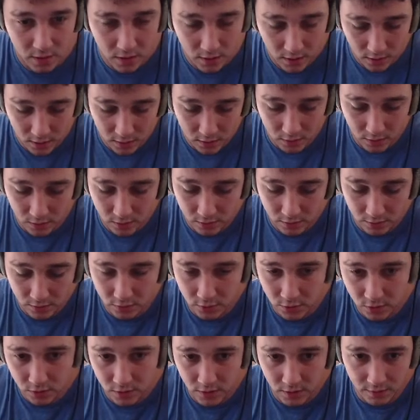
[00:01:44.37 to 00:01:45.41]
you
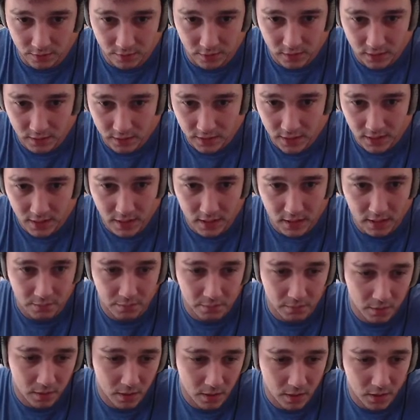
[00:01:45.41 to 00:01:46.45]
give it a name,
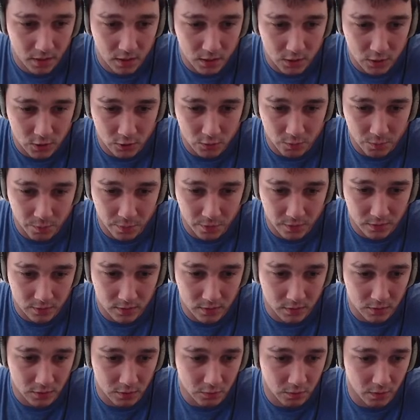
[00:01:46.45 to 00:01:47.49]
you put the
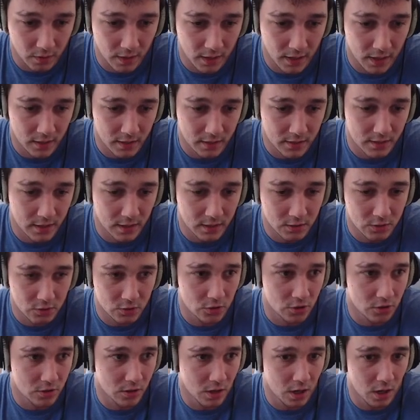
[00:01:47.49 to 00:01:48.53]
URL in that you just
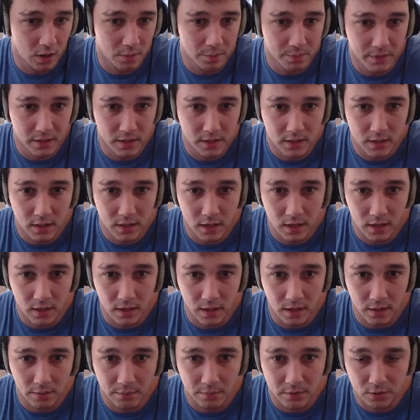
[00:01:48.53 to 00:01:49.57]
copied. Let
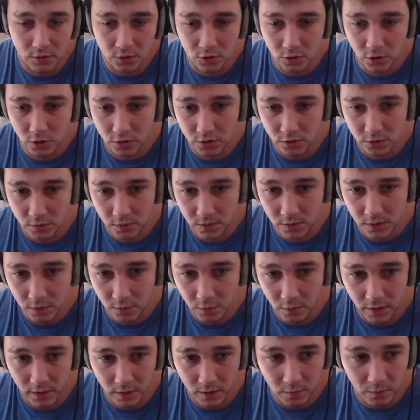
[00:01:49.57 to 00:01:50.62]
me show you real quick
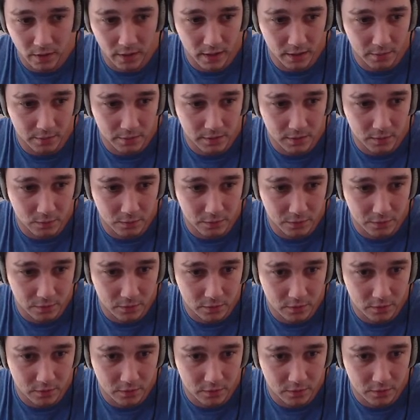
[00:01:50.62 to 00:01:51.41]
what I mean with just